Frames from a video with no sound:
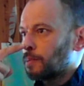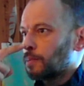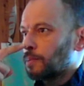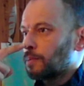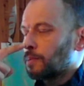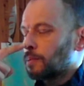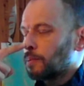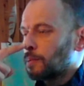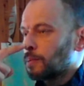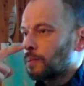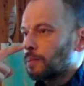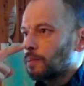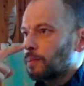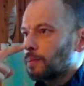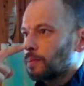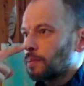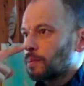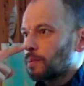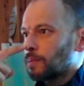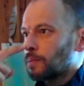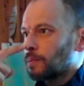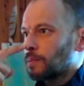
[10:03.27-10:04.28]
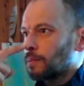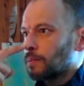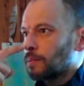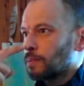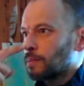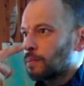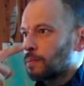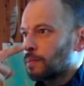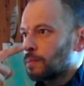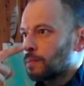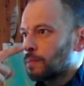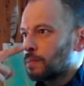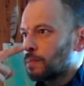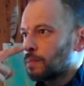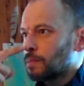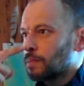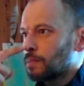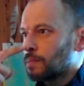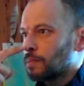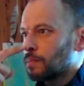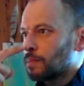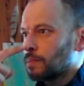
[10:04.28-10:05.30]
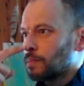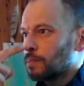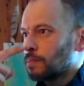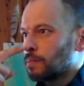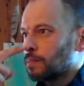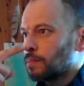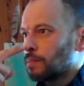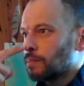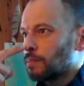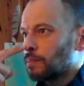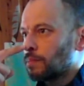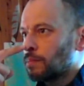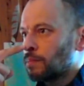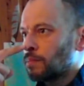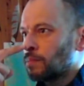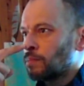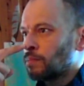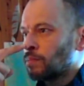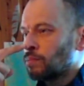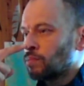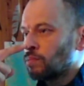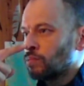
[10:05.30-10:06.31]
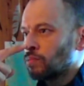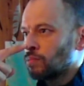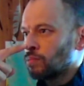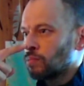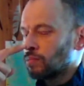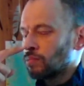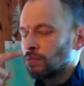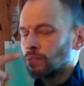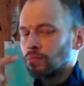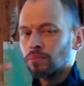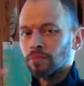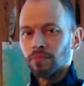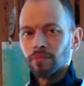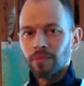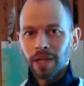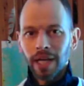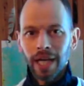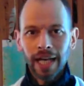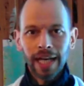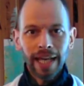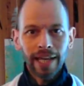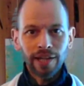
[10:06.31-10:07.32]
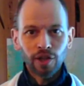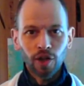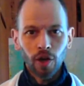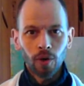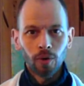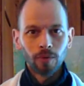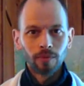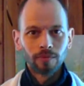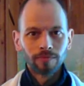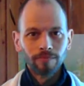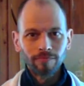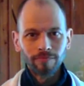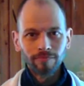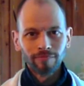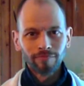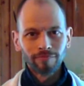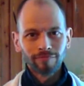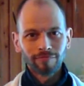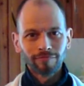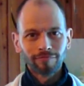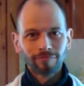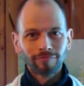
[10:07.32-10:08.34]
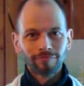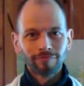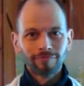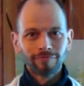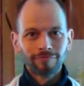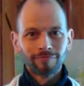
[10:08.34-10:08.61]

(no one is talking)